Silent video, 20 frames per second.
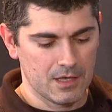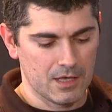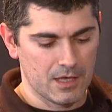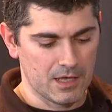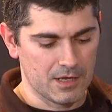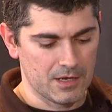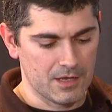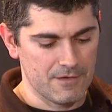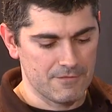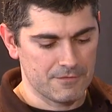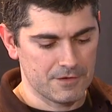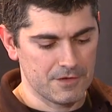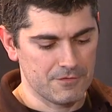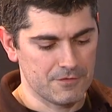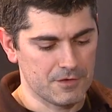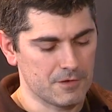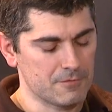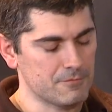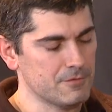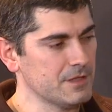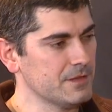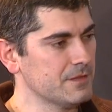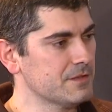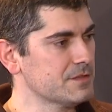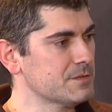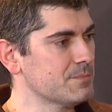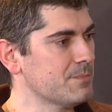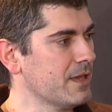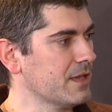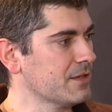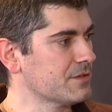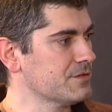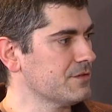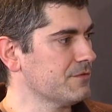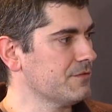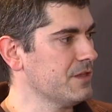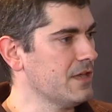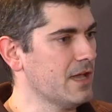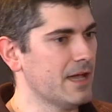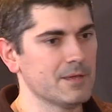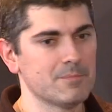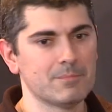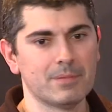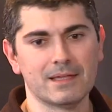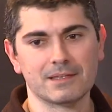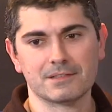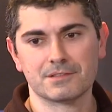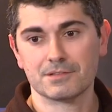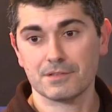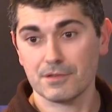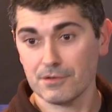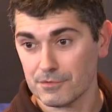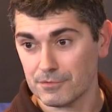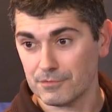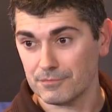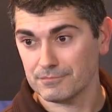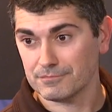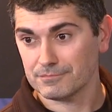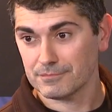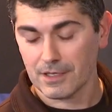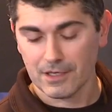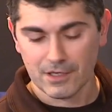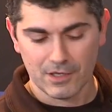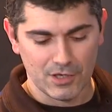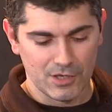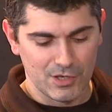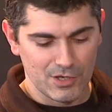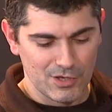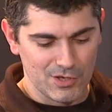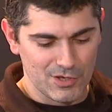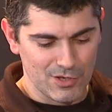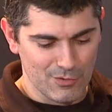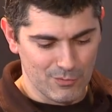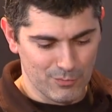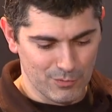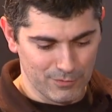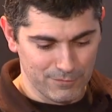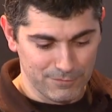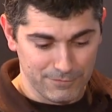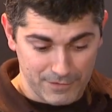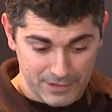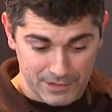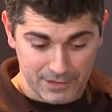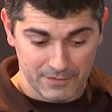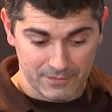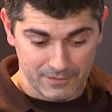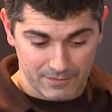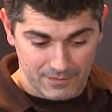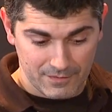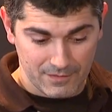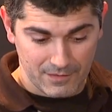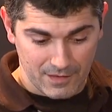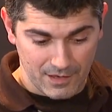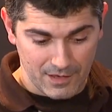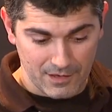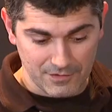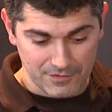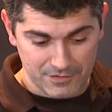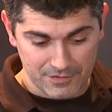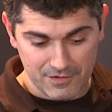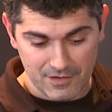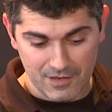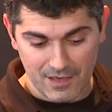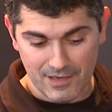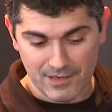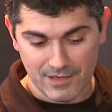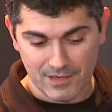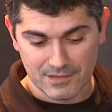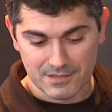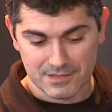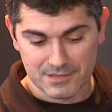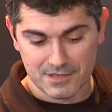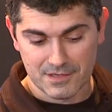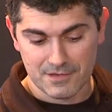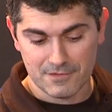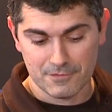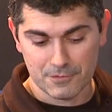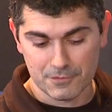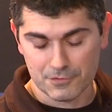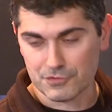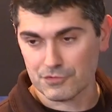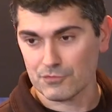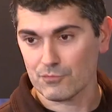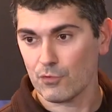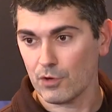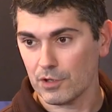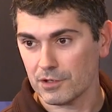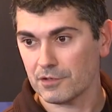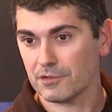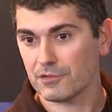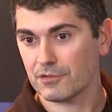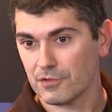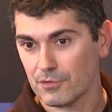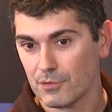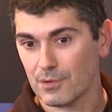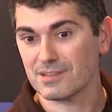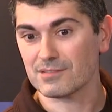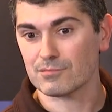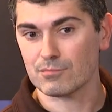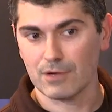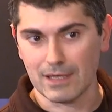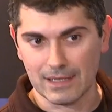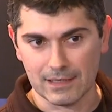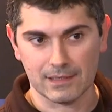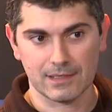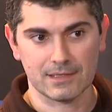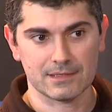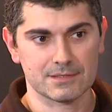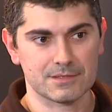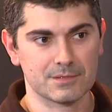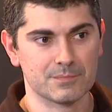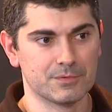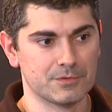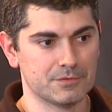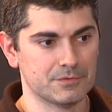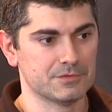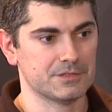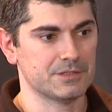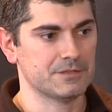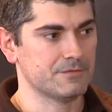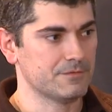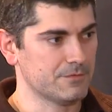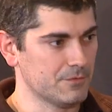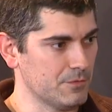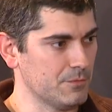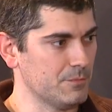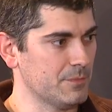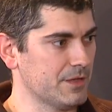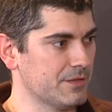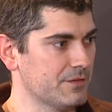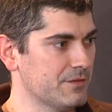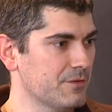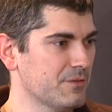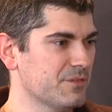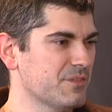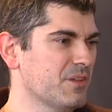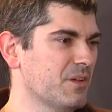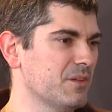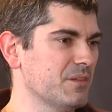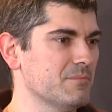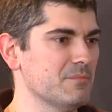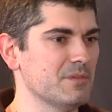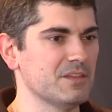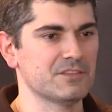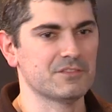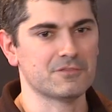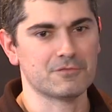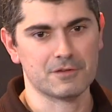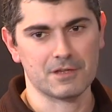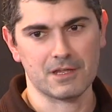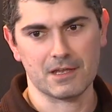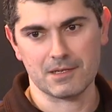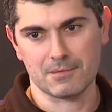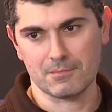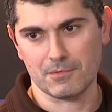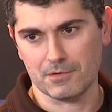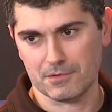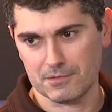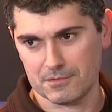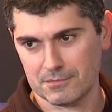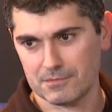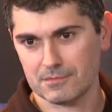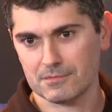And even if you read the specs of the iPad 2, you will find HEAAC version 1 and 2 as well as supported format, so it's not a mystery anymore.